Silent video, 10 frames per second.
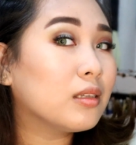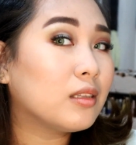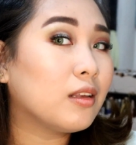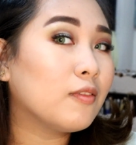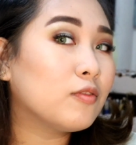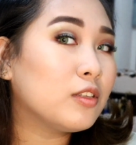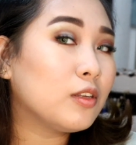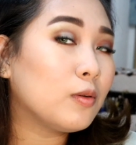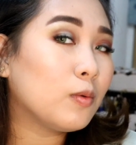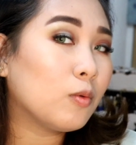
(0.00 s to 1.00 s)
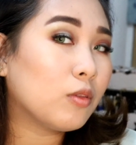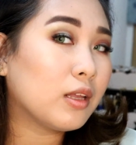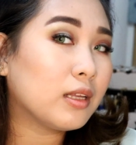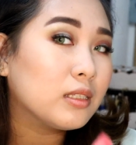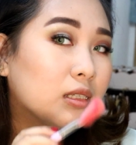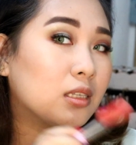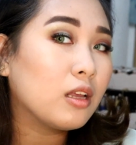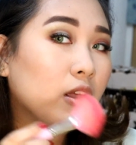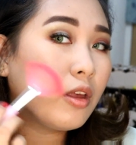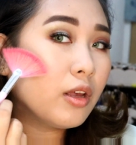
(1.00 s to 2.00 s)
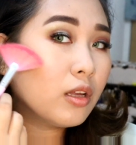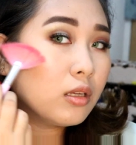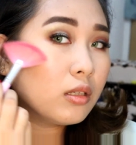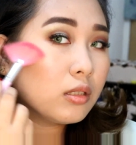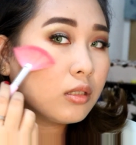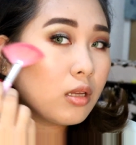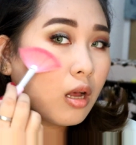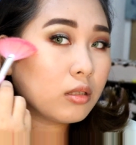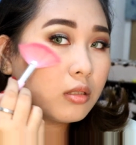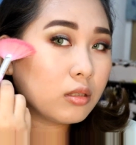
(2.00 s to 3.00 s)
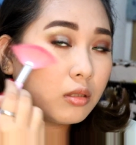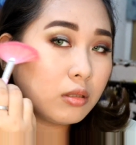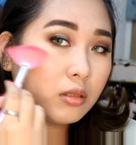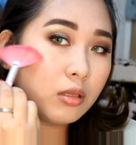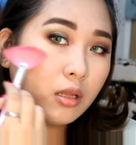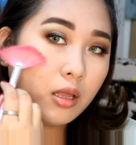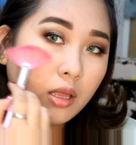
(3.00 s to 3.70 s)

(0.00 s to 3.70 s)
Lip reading: It gives you this subtle